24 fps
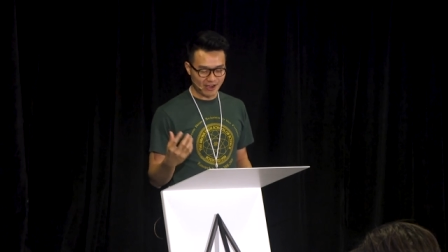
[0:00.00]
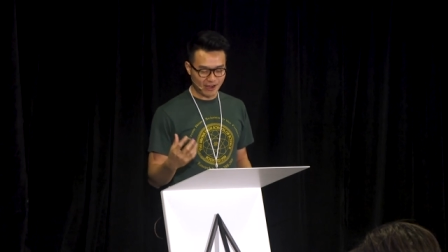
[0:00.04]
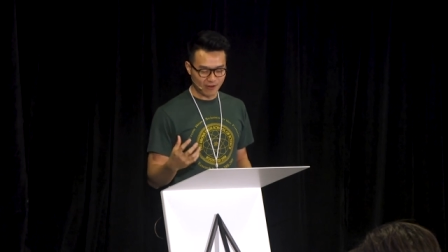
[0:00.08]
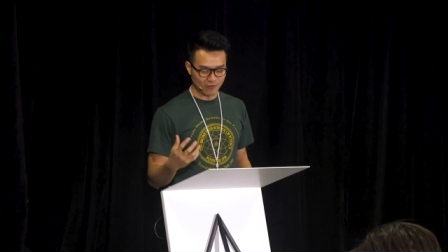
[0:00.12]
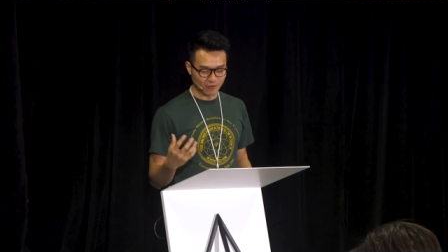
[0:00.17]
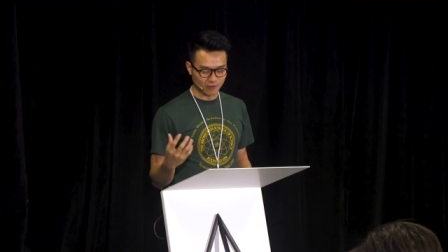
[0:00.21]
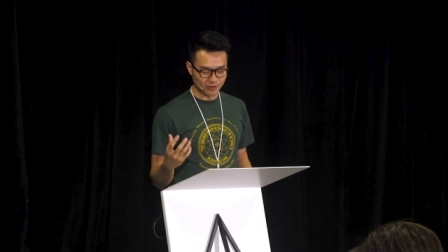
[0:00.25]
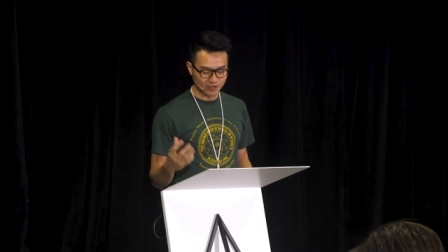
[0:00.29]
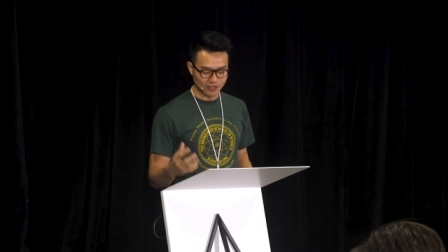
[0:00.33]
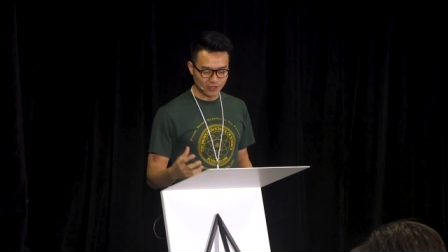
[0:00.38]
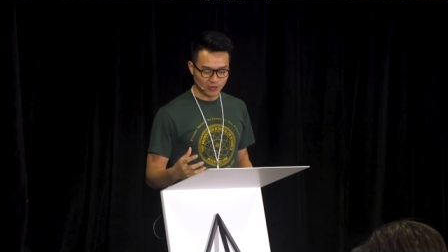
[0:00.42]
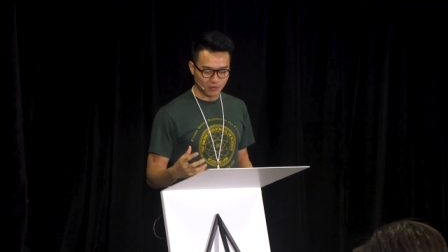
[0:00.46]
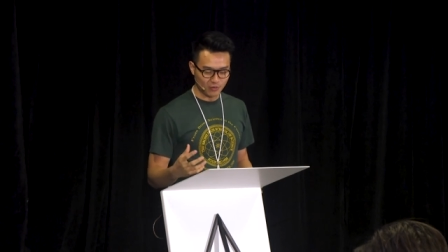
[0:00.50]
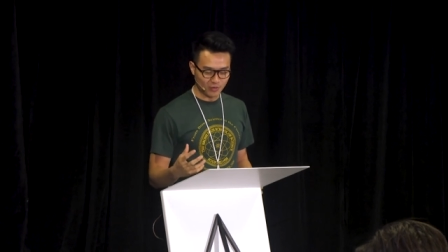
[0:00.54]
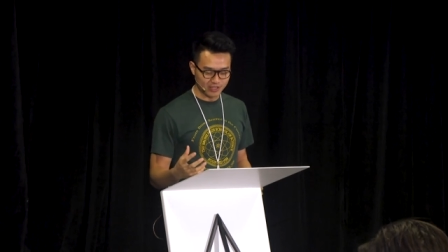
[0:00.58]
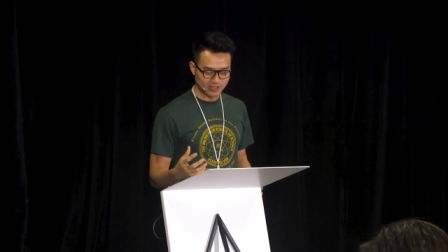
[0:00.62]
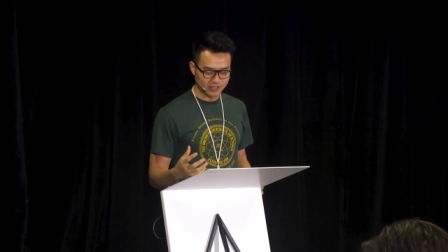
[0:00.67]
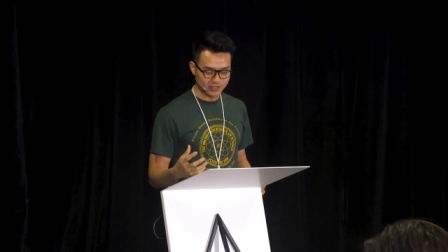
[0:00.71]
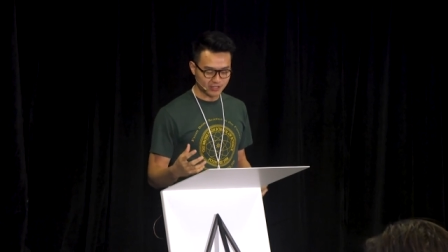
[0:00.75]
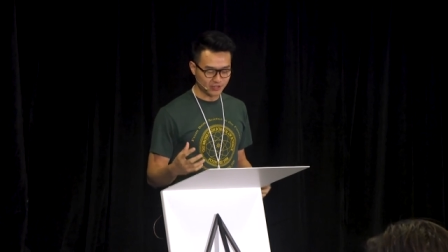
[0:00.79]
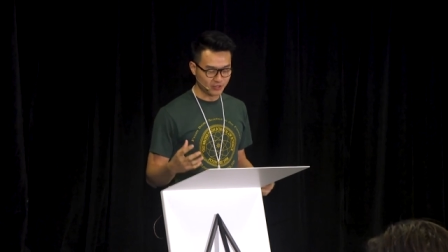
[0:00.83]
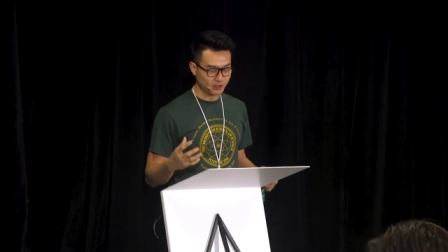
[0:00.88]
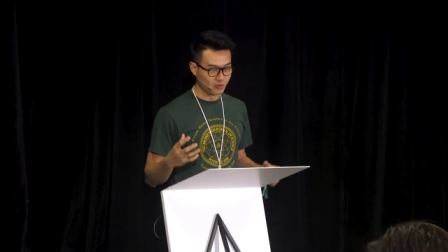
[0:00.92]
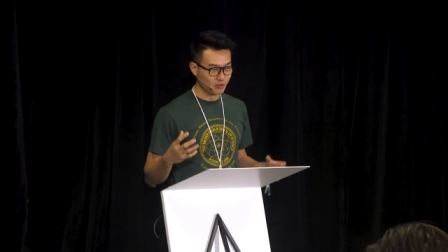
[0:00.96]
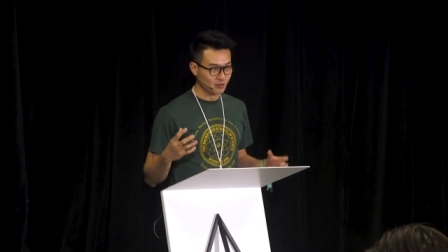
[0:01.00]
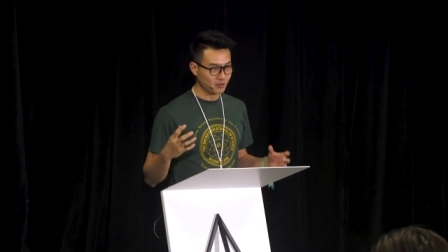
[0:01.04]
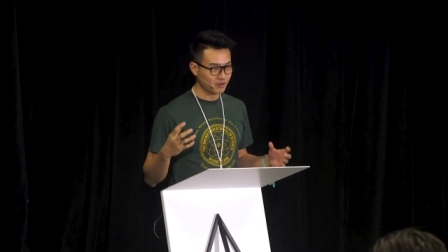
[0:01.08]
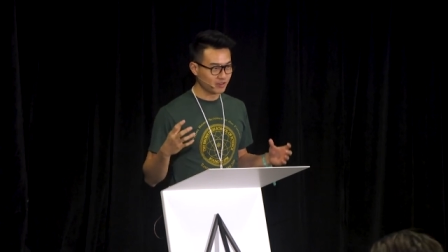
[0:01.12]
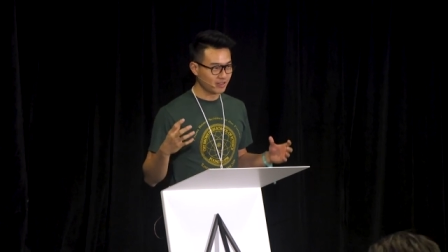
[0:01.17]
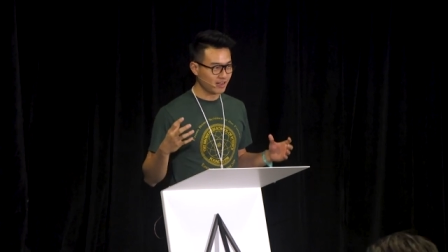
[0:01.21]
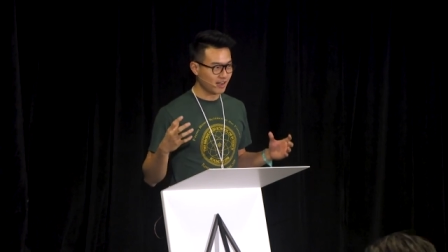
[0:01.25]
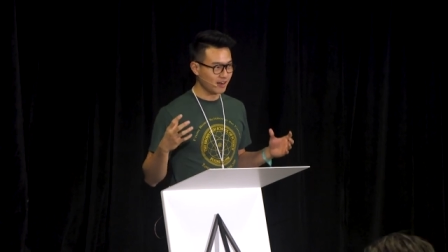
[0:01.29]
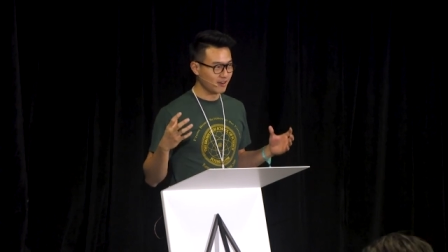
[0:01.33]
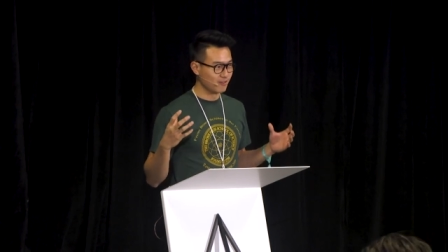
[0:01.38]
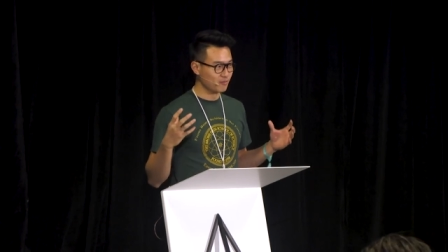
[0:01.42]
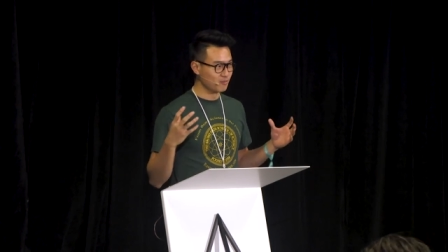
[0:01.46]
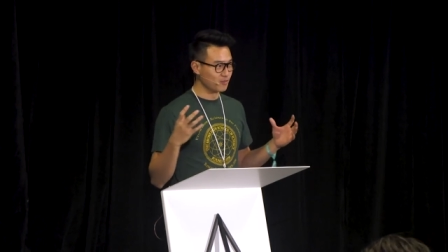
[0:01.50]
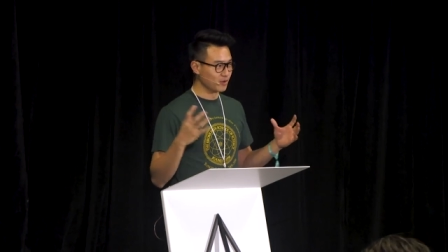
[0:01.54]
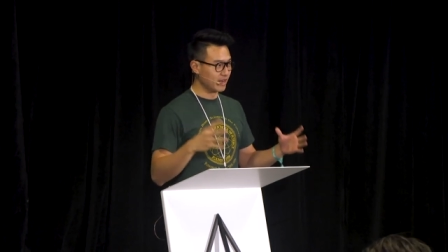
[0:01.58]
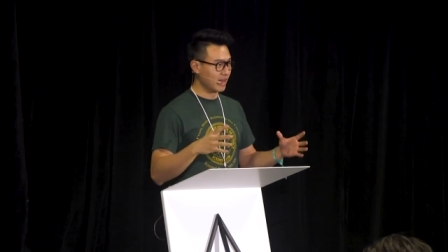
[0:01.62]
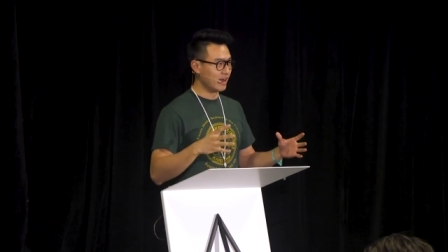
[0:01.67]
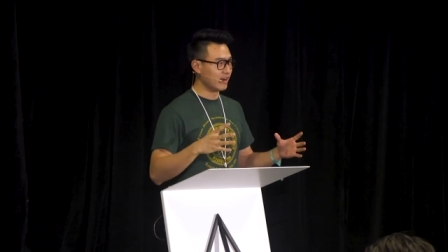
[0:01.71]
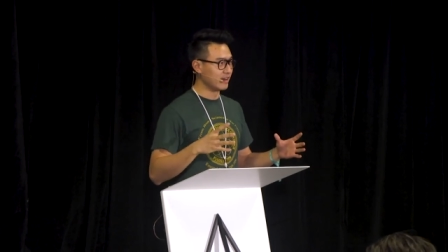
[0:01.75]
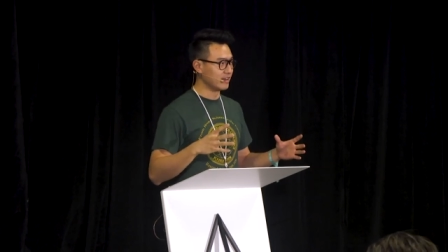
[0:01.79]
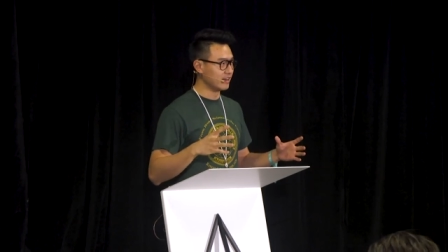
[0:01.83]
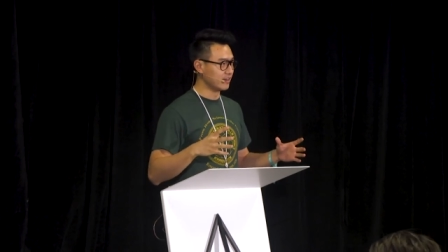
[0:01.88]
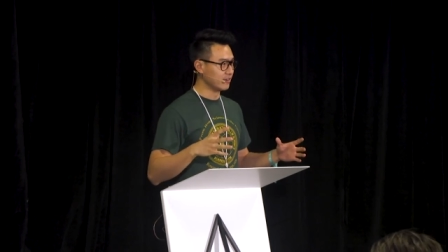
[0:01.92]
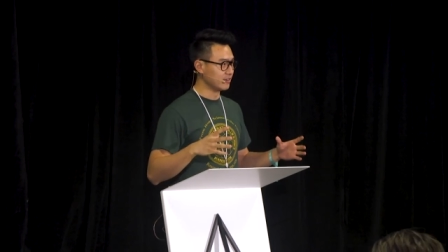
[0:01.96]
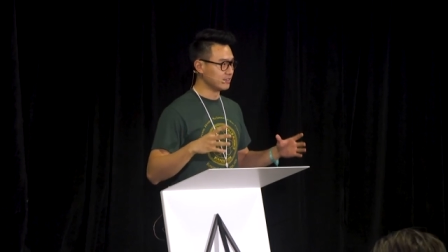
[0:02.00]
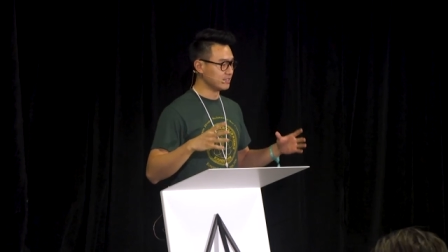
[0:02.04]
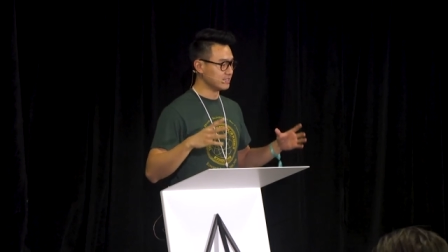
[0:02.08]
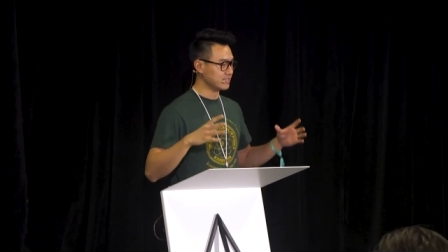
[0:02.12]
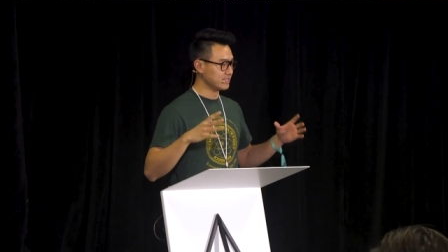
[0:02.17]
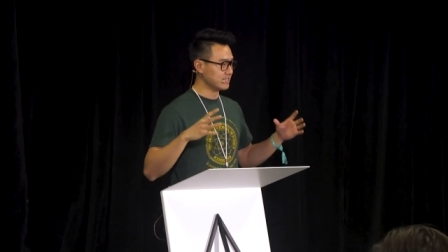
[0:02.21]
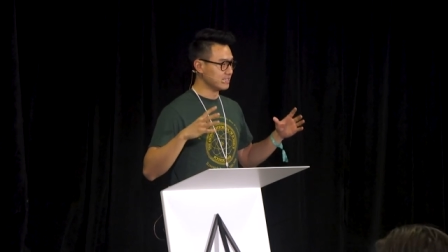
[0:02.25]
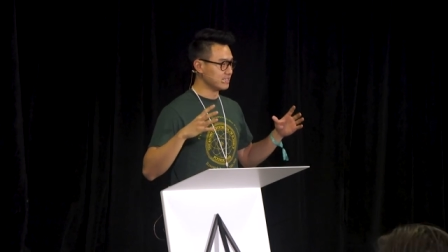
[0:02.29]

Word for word: I really want to kind of bring out here is,